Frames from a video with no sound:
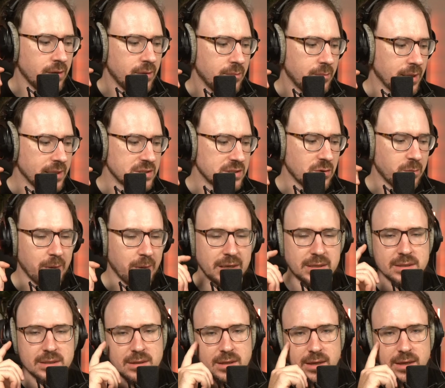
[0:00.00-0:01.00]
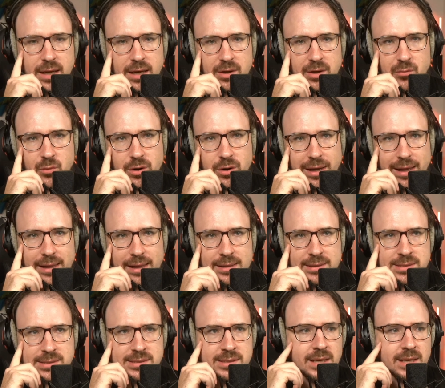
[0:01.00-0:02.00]
makes her better than anyone
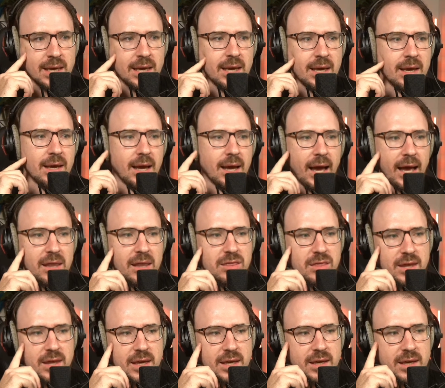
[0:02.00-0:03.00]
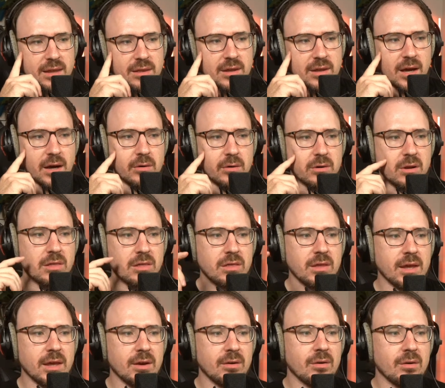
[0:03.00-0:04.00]
else? I think the only
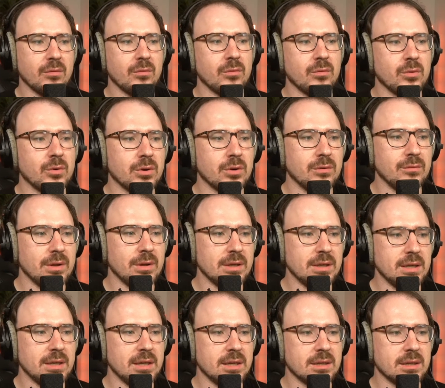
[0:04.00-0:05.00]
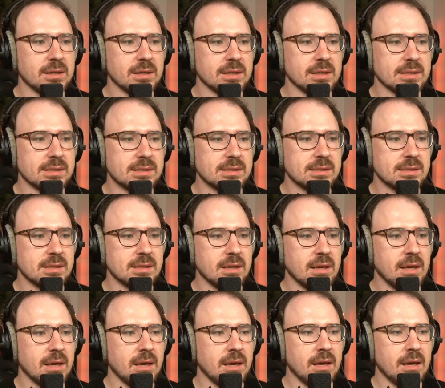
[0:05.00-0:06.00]
thing we need is
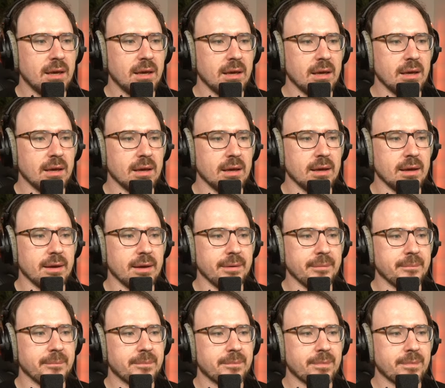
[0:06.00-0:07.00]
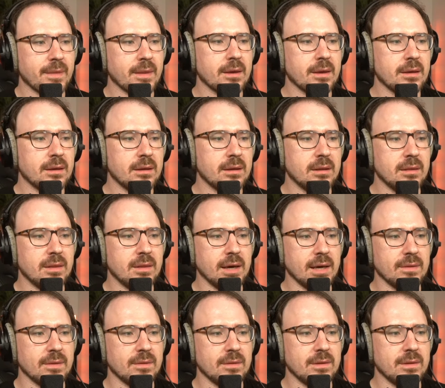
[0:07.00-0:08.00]
that
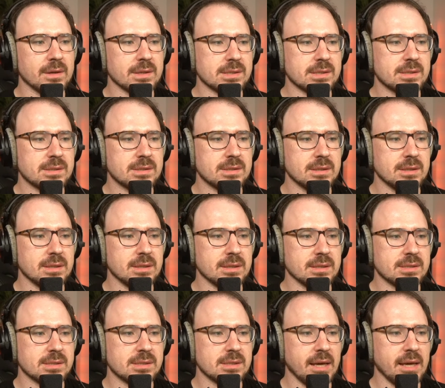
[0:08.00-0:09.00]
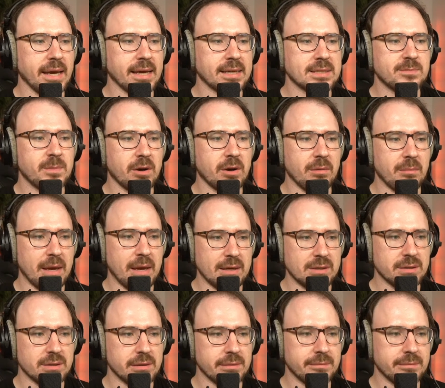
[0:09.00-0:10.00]
this is experimental.